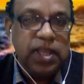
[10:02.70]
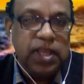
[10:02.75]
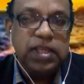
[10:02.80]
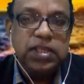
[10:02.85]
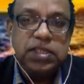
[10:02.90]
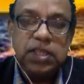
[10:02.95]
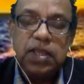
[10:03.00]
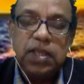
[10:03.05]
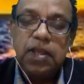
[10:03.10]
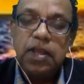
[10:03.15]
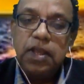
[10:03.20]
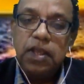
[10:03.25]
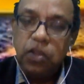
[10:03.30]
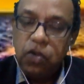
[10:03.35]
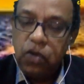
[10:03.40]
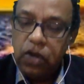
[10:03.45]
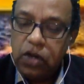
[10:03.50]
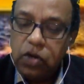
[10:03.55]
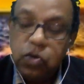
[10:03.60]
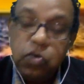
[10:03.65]
is
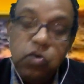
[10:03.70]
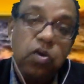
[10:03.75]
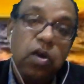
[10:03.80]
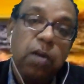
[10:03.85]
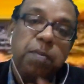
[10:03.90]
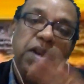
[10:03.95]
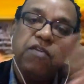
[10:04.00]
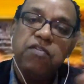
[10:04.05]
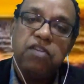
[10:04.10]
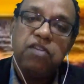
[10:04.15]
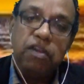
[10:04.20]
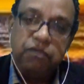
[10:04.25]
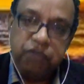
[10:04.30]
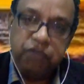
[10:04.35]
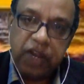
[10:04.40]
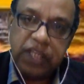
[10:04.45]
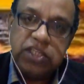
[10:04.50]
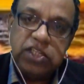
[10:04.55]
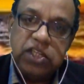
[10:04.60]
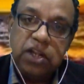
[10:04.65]
you need to do a bit of
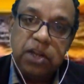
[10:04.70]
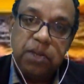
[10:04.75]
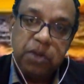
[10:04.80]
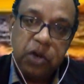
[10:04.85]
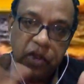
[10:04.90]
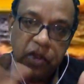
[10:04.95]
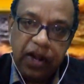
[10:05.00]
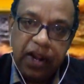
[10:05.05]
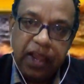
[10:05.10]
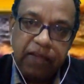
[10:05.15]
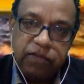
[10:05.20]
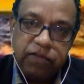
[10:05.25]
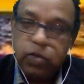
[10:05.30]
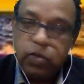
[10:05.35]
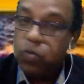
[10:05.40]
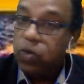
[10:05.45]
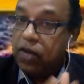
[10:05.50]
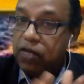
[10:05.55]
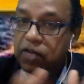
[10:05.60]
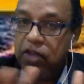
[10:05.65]
reflection about your life. So
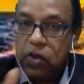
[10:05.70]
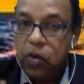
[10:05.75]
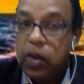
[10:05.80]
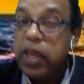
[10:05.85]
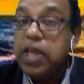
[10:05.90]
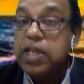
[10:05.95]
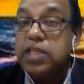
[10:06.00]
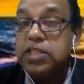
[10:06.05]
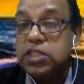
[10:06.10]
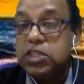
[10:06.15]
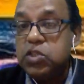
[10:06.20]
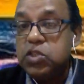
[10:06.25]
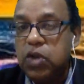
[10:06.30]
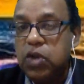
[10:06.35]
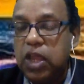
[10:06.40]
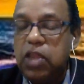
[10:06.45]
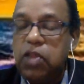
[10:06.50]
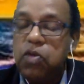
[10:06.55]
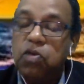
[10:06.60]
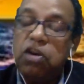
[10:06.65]
whatever your age is
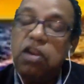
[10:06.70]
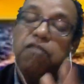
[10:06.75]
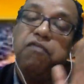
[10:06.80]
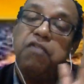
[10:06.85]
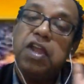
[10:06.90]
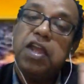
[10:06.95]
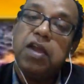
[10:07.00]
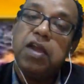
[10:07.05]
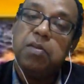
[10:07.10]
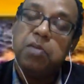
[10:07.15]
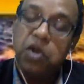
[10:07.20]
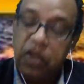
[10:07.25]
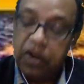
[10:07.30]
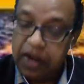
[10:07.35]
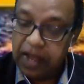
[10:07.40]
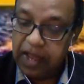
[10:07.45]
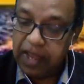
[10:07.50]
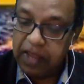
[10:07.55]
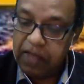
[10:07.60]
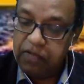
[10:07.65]
today, you reflect about your
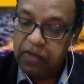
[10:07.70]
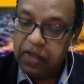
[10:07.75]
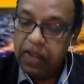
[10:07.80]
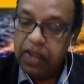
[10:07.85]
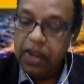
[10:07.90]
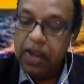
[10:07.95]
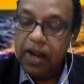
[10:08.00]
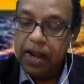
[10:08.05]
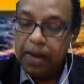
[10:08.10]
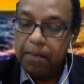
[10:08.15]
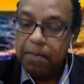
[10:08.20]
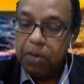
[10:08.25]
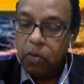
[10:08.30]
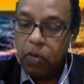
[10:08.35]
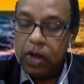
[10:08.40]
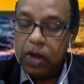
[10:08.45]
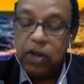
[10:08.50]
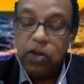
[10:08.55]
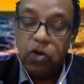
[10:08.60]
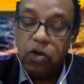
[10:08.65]
life. Number
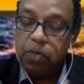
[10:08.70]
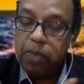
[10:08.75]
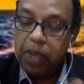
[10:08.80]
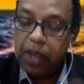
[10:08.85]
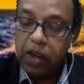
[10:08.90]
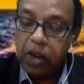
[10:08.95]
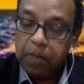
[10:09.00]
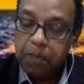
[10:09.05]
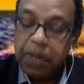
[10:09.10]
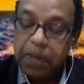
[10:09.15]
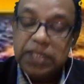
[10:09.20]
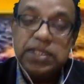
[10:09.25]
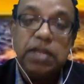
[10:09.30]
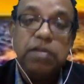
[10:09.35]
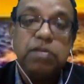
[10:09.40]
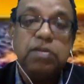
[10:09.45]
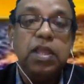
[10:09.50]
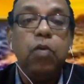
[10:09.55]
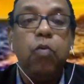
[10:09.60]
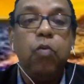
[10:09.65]
one, you look back at your past
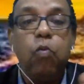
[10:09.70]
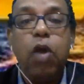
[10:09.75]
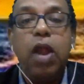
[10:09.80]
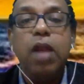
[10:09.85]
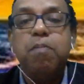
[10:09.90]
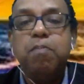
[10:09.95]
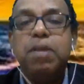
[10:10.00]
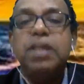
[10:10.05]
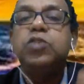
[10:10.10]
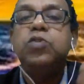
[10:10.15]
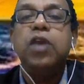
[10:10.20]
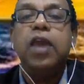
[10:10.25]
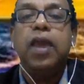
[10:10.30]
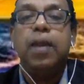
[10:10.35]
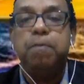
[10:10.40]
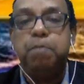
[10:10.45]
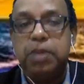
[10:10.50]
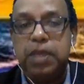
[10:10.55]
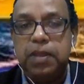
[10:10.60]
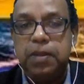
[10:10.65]
and say, what makes you
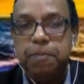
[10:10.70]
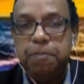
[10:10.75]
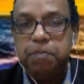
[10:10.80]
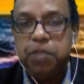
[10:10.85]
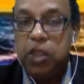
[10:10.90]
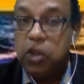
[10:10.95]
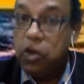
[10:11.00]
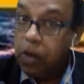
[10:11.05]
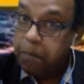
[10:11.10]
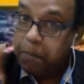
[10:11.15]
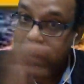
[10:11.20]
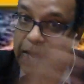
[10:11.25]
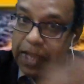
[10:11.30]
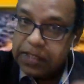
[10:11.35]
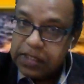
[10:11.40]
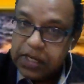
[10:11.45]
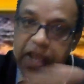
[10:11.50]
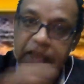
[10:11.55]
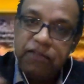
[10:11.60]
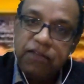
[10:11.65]
happy in your
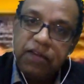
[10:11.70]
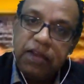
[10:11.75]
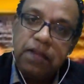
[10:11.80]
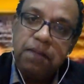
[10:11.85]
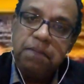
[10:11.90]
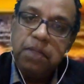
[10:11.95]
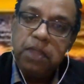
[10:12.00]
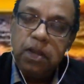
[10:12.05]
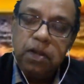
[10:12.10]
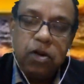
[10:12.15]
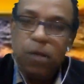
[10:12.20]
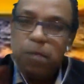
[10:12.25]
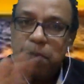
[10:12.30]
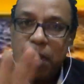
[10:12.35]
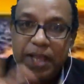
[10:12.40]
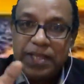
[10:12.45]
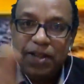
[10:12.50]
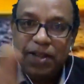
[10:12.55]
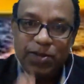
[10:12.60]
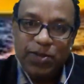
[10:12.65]
past life? Huh? Not
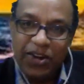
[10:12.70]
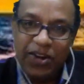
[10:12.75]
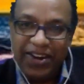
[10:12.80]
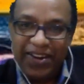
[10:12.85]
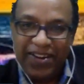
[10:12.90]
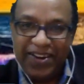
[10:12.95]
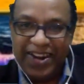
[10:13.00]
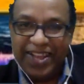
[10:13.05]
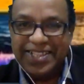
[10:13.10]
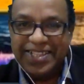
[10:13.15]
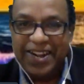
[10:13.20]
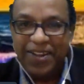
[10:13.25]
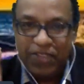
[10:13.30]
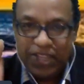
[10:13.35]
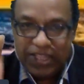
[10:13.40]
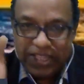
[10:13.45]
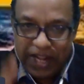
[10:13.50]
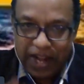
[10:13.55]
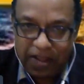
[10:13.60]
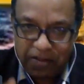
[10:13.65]
past life, sorry, not last life,
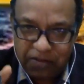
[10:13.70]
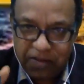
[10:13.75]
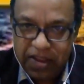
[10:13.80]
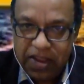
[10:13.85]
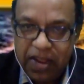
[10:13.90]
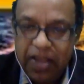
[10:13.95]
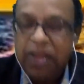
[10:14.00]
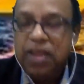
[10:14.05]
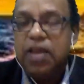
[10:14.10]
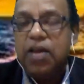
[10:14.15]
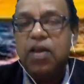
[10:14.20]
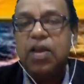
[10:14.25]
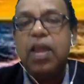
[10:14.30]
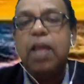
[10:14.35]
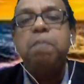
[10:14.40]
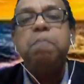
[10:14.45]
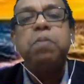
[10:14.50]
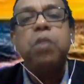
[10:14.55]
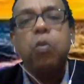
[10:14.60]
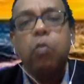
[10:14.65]
this life.
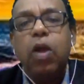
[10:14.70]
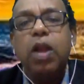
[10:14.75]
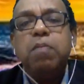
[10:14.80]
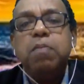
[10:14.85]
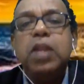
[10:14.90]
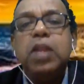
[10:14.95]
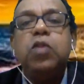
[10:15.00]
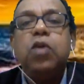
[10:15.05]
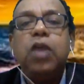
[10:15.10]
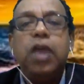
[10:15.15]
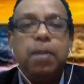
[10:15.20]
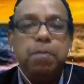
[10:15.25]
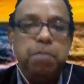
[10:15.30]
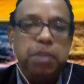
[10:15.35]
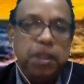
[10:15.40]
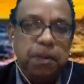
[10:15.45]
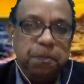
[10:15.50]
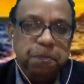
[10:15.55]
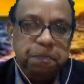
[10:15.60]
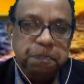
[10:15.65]
Okay, what made you
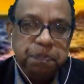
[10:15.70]
happy?